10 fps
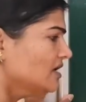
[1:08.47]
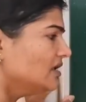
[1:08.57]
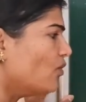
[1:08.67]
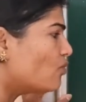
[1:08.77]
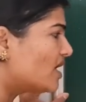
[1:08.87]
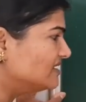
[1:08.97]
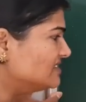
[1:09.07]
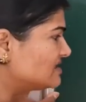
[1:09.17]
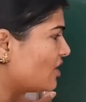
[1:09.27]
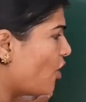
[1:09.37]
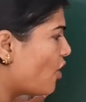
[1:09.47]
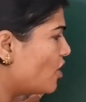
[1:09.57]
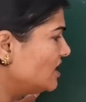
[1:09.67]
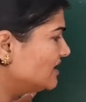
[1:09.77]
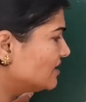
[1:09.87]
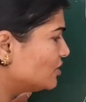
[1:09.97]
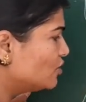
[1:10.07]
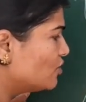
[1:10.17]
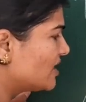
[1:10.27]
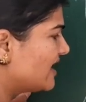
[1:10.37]
Now once all the
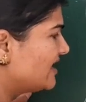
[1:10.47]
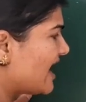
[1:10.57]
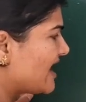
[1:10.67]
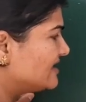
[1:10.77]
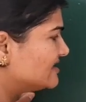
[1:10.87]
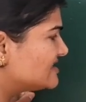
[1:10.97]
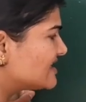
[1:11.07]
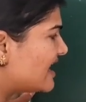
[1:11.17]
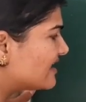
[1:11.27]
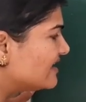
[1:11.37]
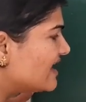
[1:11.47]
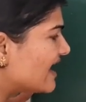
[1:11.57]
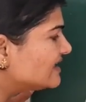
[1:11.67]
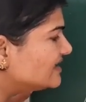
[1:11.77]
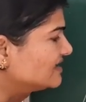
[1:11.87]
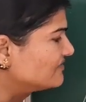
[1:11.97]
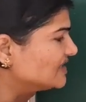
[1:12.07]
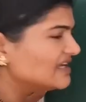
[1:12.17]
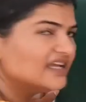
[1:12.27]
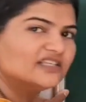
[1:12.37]
chloride ions are reacted
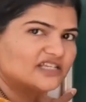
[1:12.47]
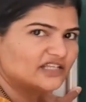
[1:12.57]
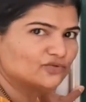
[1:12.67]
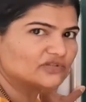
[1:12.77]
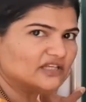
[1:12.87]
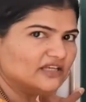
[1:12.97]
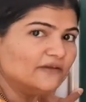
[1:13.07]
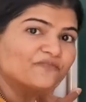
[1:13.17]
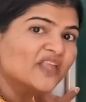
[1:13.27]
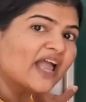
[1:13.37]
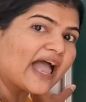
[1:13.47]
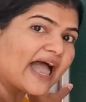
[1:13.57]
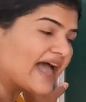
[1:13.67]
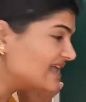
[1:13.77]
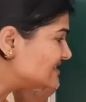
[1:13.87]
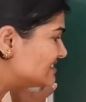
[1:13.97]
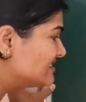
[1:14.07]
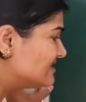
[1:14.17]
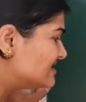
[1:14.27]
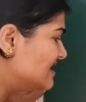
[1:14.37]
with AgNO3, as
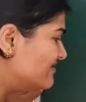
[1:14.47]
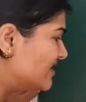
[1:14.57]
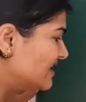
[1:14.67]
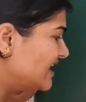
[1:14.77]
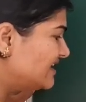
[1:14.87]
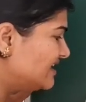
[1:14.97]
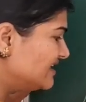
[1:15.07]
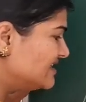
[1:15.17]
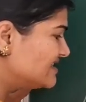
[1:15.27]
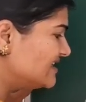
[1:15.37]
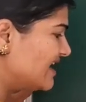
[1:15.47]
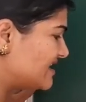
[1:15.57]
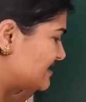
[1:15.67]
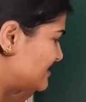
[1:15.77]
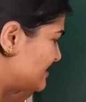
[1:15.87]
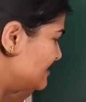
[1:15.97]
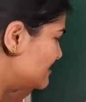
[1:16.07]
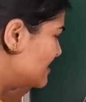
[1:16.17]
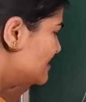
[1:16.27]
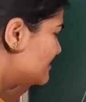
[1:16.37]
the silver nitrate is in
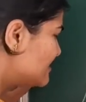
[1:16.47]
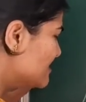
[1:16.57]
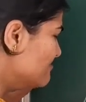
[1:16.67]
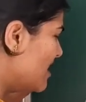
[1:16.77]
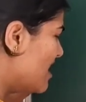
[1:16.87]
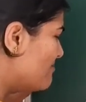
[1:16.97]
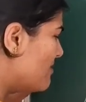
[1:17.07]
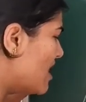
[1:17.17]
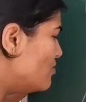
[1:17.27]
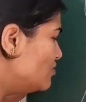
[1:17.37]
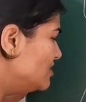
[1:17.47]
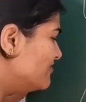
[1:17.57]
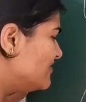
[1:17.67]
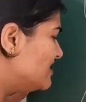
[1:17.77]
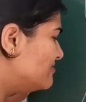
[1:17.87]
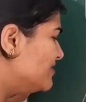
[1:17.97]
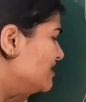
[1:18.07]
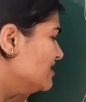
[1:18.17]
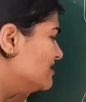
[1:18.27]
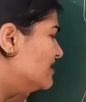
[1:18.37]
excess, some amount will
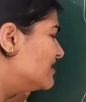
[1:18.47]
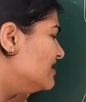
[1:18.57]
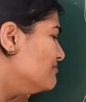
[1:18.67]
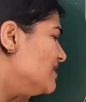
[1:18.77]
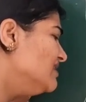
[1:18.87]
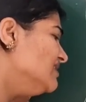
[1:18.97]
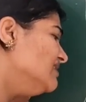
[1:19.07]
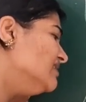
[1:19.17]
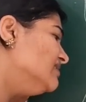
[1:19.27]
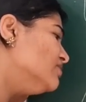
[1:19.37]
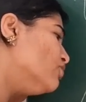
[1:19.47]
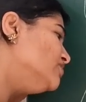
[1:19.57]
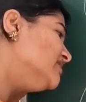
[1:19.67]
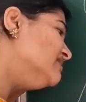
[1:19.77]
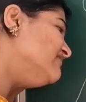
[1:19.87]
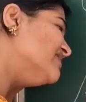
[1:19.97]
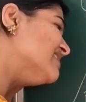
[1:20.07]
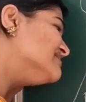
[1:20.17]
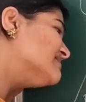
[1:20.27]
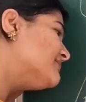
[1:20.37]
be remaining in the conical
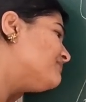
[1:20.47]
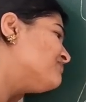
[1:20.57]
flask.